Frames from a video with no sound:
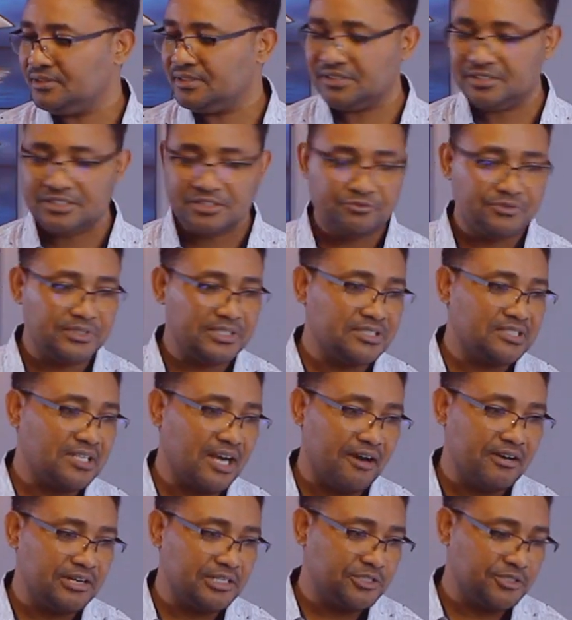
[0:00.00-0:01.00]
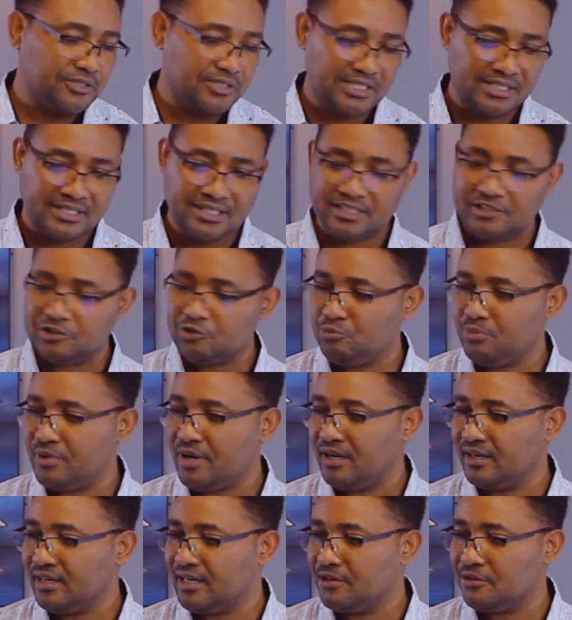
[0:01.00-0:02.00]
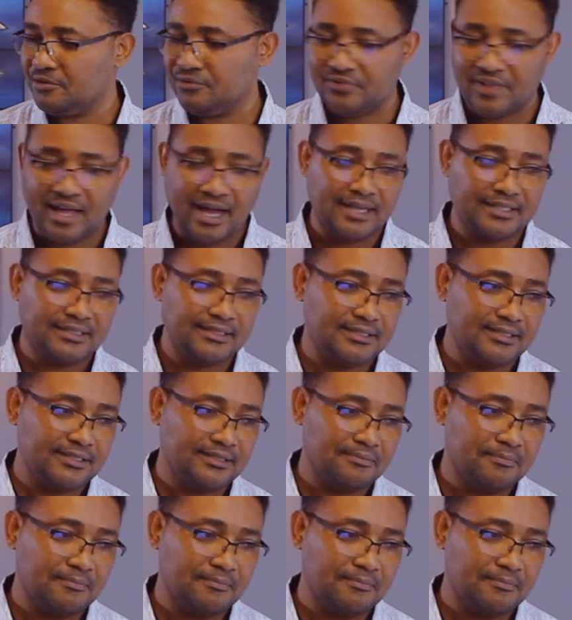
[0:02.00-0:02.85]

the different territories that sprang out of that.